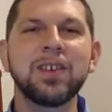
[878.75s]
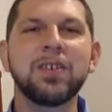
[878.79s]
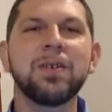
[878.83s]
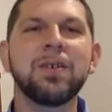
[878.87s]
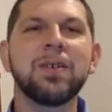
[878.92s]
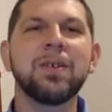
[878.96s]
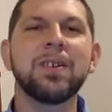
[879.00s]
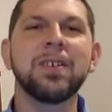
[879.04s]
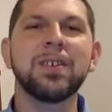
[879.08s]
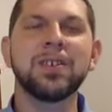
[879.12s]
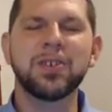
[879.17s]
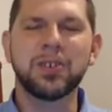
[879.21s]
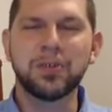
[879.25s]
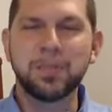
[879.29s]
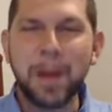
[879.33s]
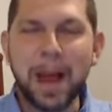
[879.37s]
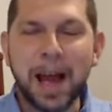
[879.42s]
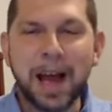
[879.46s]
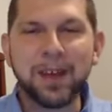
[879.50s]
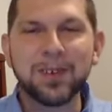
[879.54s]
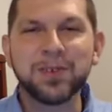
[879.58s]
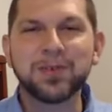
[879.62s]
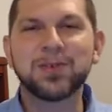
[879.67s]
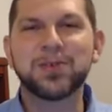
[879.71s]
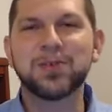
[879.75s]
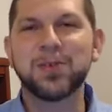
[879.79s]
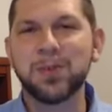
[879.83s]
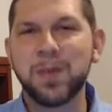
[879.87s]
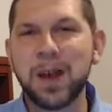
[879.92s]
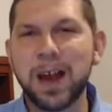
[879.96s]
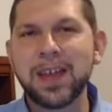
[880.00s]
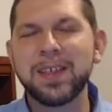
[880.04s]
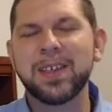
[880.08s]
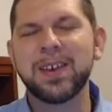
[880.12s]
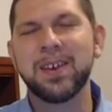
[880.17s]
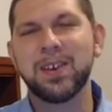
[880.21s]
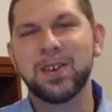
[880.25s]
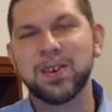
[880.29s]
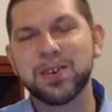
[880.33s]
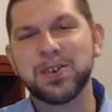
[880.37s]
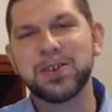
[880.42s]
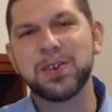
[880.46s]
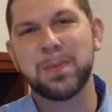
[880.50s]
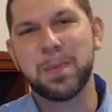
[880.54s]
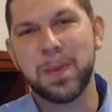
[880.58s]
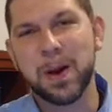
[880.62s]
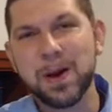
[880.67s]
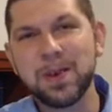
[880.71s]
your spouse the way that you're
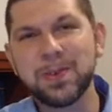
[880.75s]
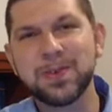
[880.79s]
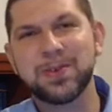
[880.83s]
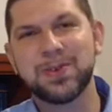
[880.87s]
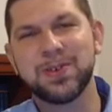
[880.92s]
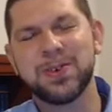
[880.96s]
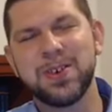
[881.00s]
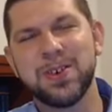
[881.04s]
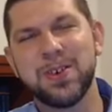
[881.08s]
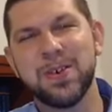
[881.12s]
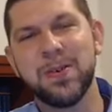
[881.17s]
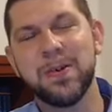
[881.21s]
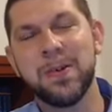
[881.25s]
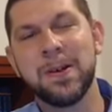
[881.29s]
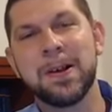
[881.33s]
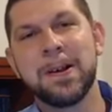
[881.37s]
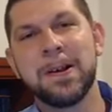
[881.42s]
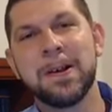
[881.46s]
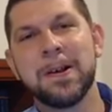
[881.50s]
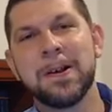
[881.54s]
supposed to?